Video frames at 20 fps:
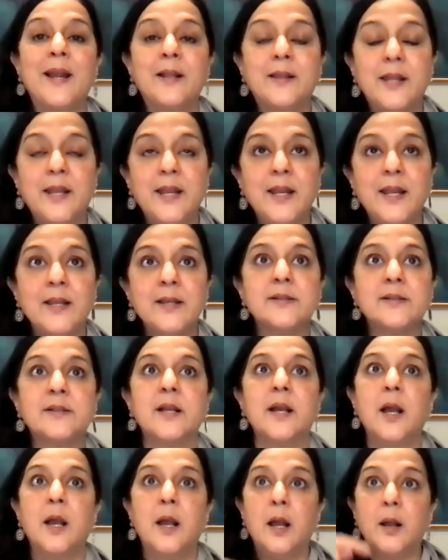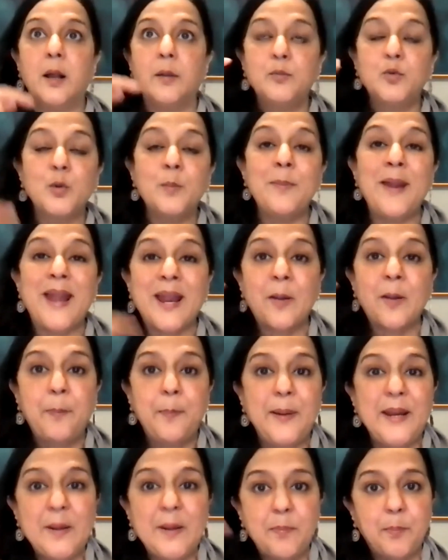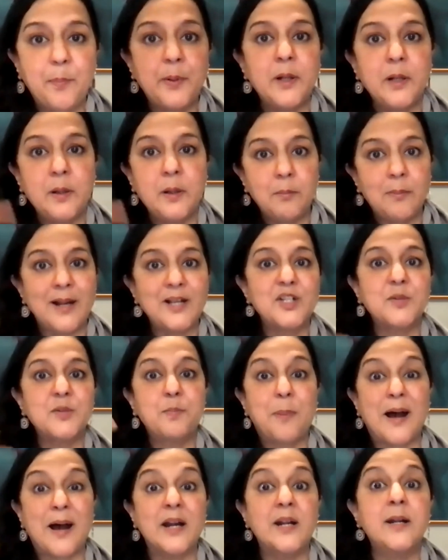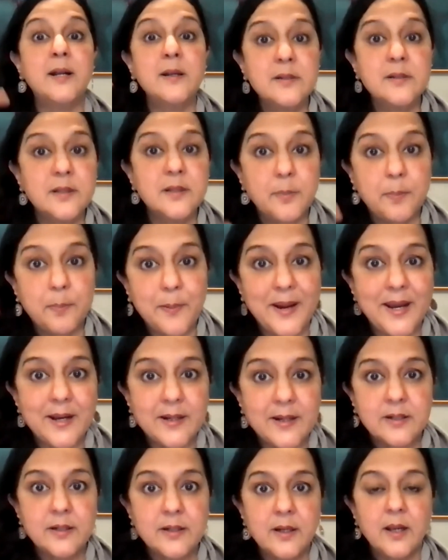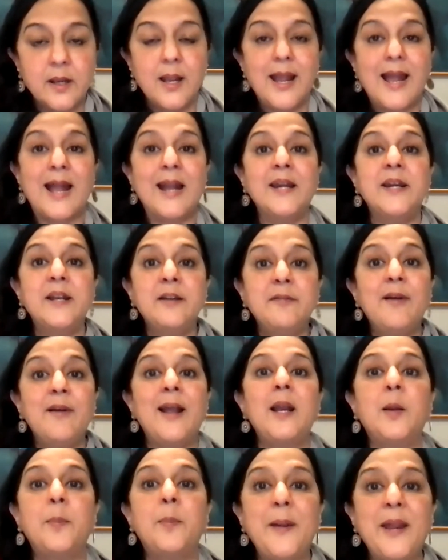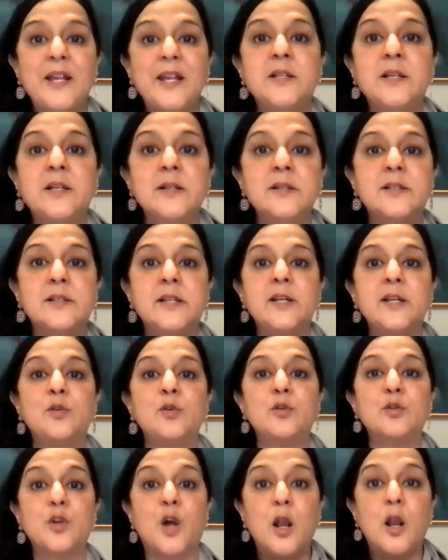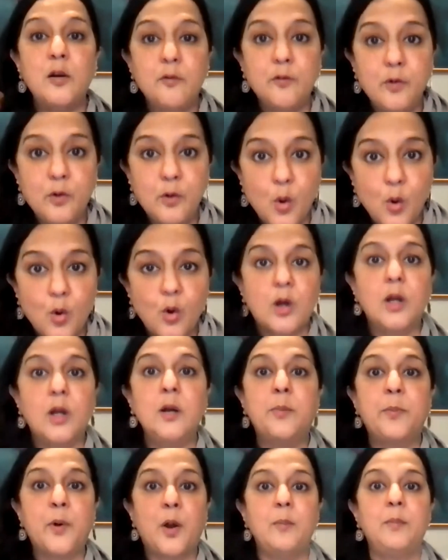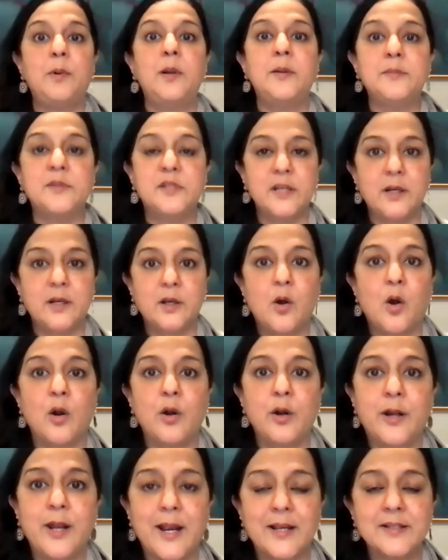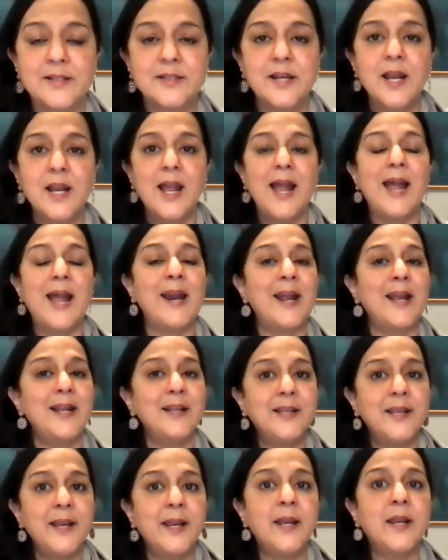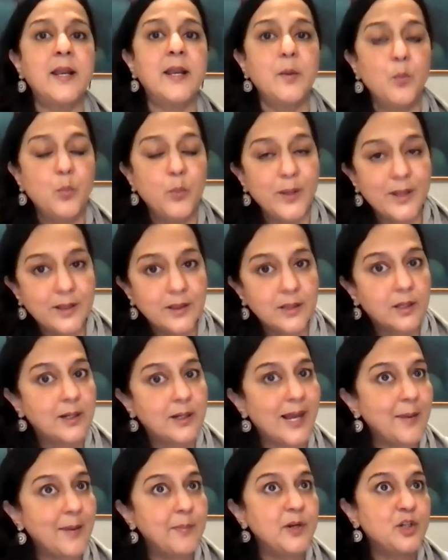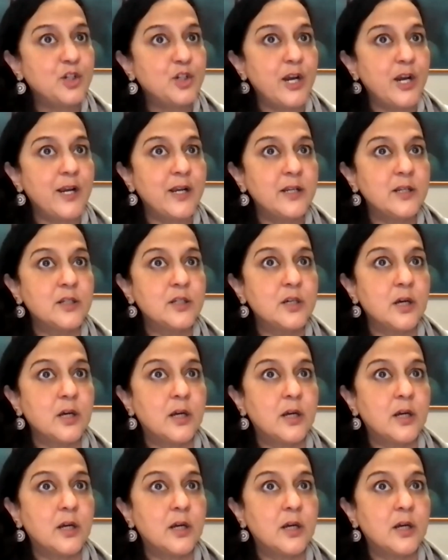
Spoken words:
things, to make people much participate and develop agency to solve local problems in context. And I think with the climate change